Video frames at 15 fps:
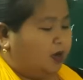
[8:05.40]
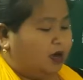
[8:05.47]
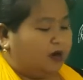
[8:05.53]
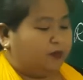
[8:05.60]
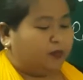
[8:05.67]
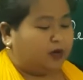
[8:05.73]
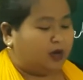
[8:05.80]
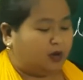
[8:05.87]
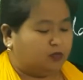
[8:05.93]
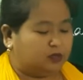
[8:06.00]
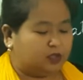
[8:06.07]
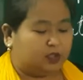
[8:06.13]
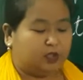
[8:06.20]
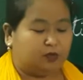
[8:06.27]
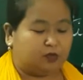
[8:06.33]
are
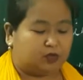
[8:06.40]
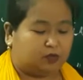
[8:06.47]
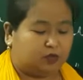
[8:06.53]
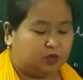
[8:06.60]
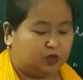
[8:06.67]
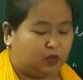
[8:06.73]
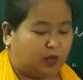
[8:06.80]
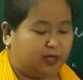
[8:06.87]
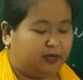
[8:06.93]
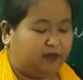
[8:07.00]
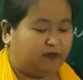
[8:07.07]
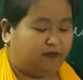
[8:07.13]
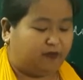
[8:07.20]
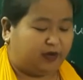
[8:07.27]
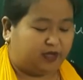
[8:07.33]
pronouns used to join
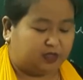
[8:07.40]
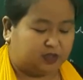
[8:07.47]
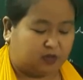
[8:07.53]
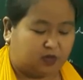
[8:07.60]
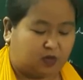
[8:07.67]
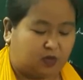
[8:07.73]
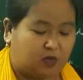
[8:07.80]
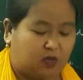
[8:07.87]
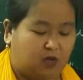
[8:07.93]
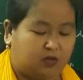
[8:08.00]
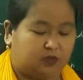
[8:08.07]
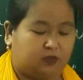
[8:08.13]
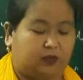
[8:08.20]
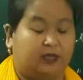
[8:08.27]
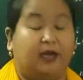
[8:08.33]
a phrase or a
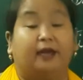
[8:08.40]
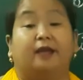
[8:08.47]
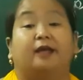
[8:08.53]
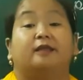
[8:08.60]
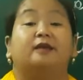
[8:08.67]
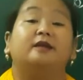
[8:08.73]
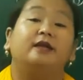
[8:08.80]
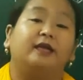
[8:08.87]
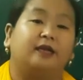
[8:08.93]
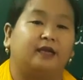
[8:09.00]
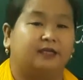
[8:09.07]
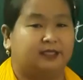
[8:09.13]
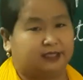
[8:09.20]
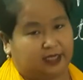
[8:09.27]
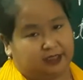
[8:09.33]
clause with another in
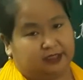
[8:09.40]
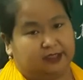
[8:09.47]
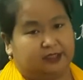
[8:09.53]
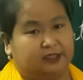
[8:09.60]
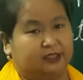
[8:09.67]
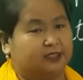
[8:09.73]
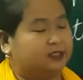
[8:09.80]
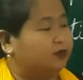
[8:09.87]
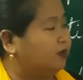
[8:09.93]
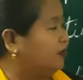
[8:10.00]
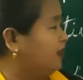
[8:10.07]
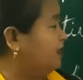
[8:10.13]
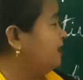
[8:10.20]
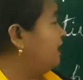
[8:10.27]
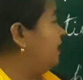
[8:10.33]
a sentence. All
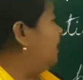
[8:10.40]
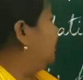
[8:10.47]
right.